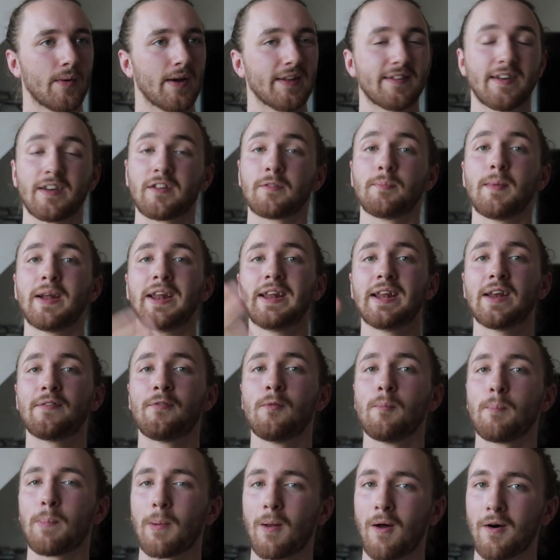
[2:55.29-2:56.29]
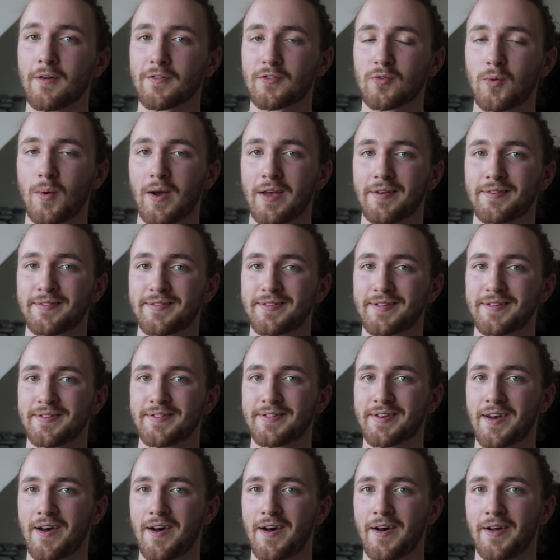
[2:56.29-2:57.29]
It takes many different plot twists and
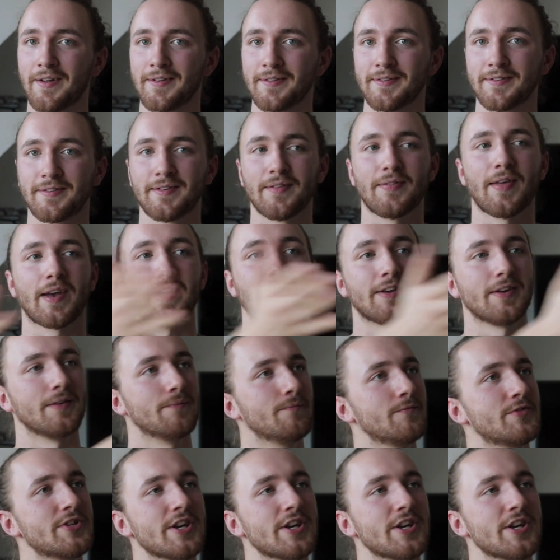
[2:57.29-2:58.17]
turns. Thank you.